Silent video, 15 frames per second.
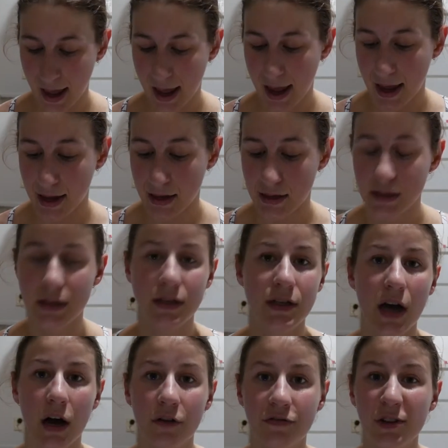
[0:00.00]
and
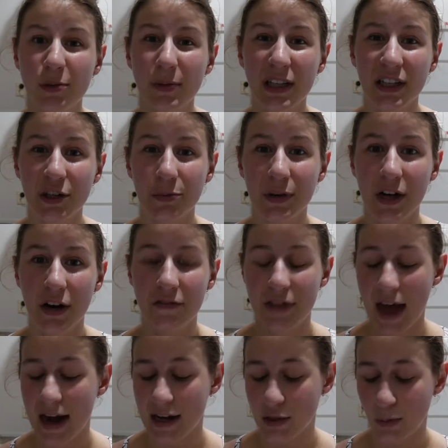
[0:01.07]
I'll film a little bit of
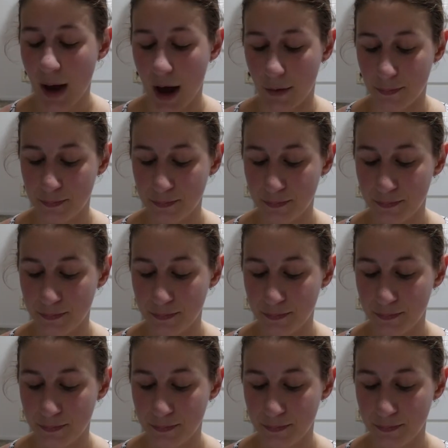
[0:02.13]
that as well.